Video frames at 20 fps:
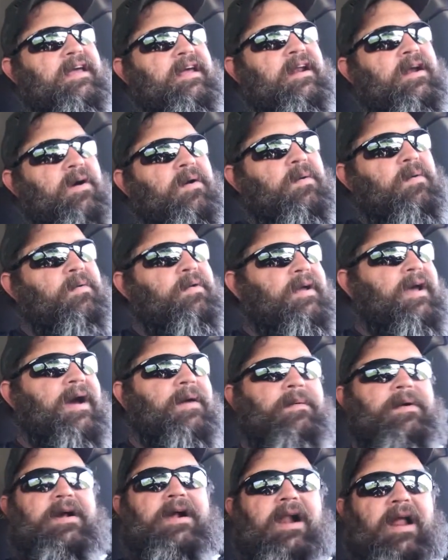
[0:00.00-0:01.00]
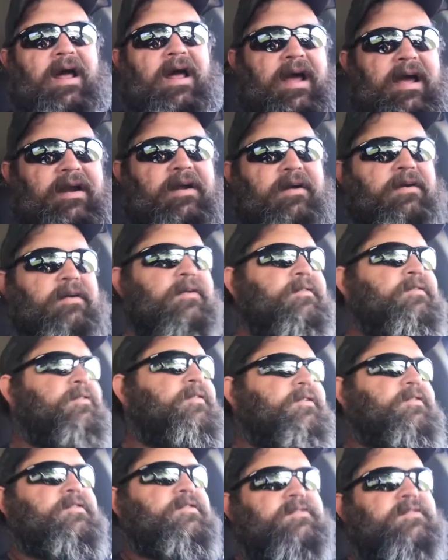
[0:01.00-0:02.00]
you got
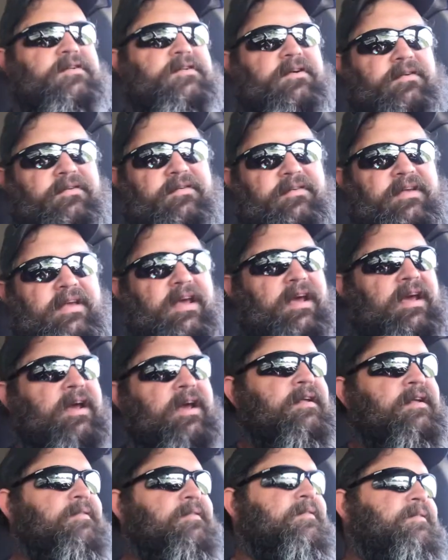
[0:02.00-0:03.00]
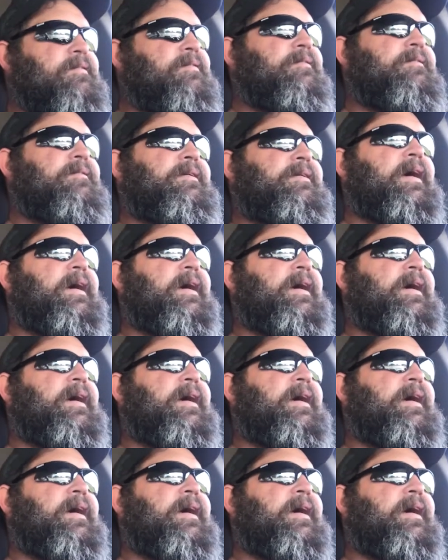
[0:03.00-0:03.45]
recliners, your seats.